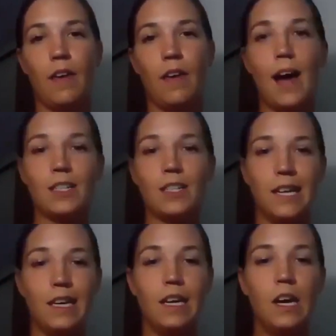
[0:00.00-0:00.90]

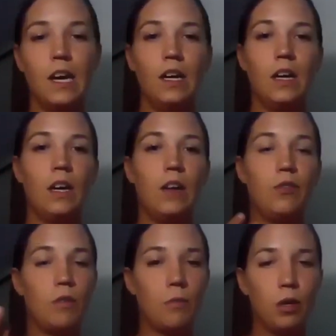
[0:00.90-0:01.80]
Actually, if you
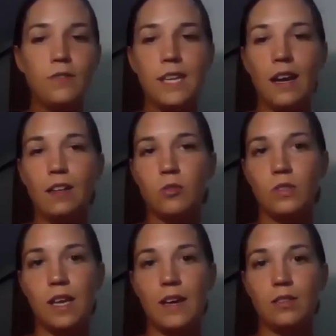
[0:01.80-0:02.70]
remove cellar door
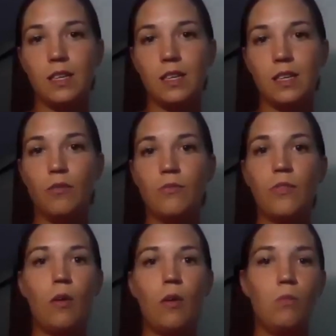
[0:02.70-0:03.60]
sales, even
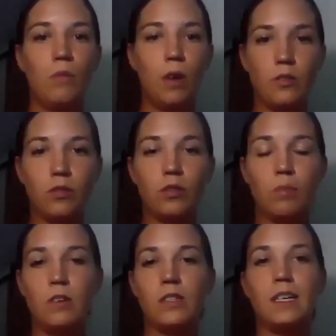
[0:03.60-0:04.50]
from local
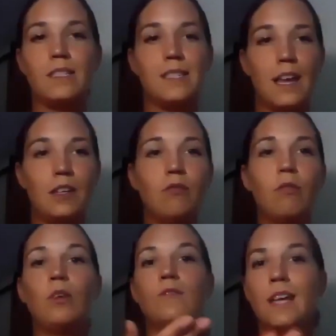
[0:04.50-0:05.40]
communities, then you
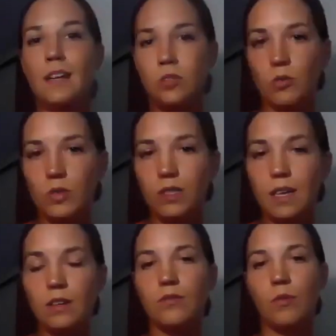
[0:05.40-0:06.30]
remove cellar door
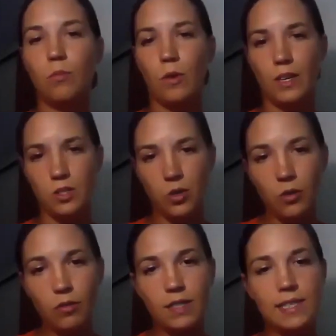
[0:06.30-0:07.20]
sales from wine
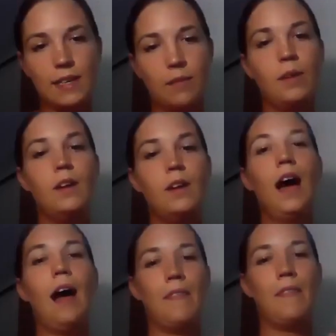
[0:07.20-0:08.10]
tourism,
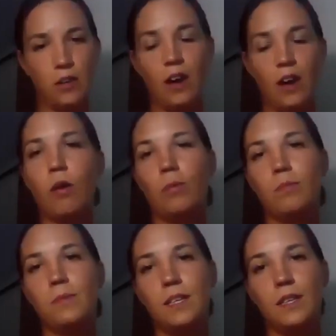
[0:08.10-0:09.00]
and then you have
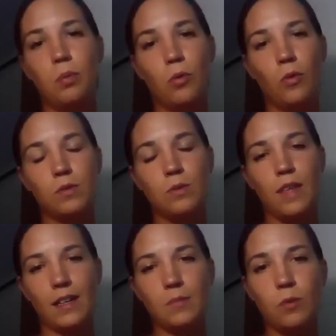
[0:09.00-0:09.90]
problems in the ports with
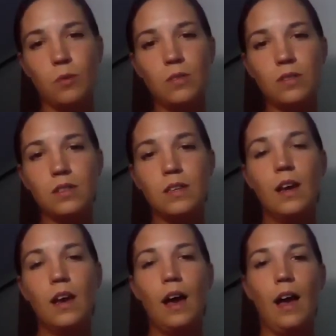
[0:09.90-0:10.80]
exports
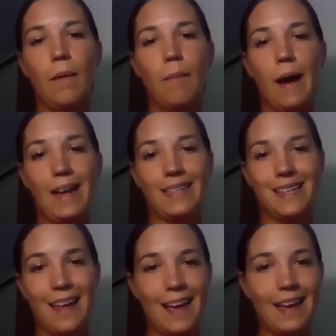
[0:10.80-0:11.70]
and
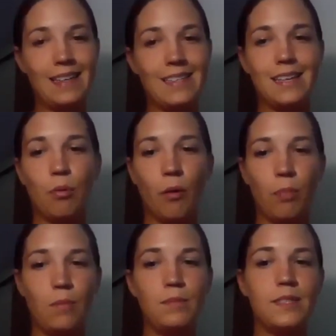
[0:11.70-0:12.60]
delays and
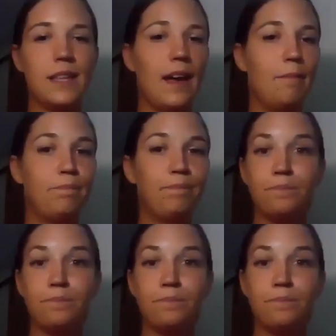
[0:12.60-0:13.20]
problems, then